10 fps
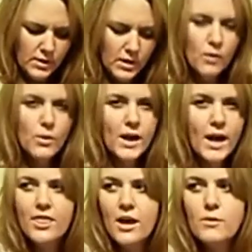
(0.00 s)
what I
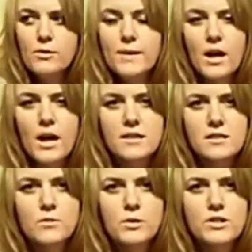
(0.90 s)
thought would be
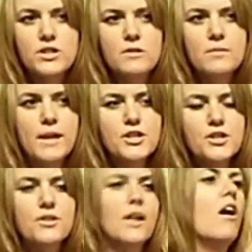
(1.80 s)
awesome was to make
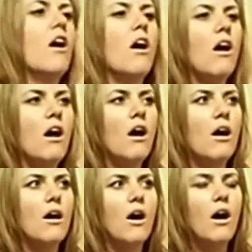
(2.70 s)
sure that
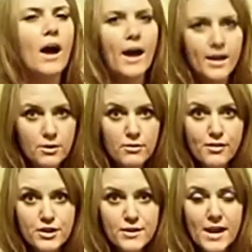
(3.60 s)
I could
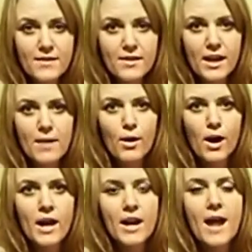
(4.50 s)
refrigerate everything I
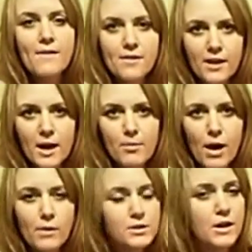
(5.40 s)
brought, and everything I
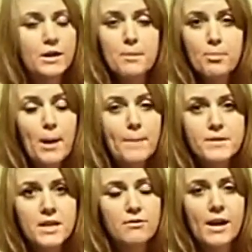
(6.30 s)
brought was already prepped
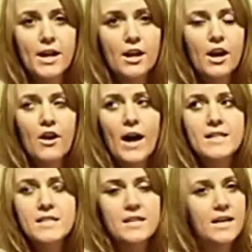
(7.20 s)
and ready to go. I
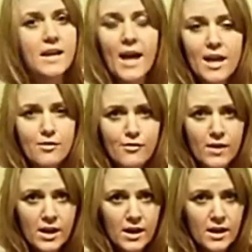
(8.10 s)
didn't need a knife.
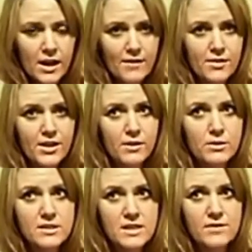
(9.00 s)
Everything
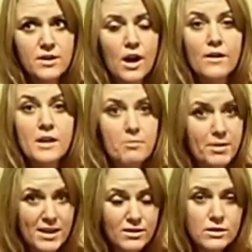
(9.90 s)
was even already
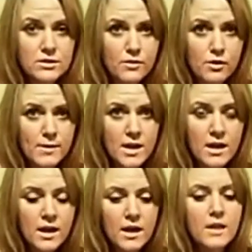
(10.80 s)
peeled for me.
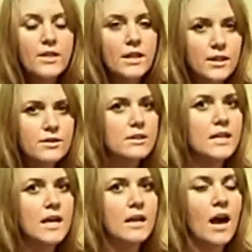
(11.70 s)
That
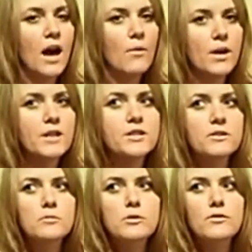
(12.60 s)
literally, I wanted to
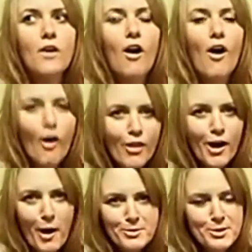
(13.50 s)
remove all the
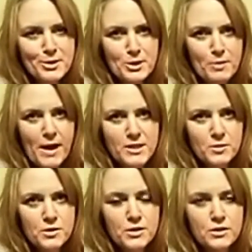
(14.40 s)
obstacles
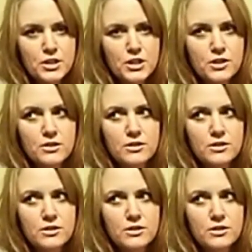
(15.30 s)
possible to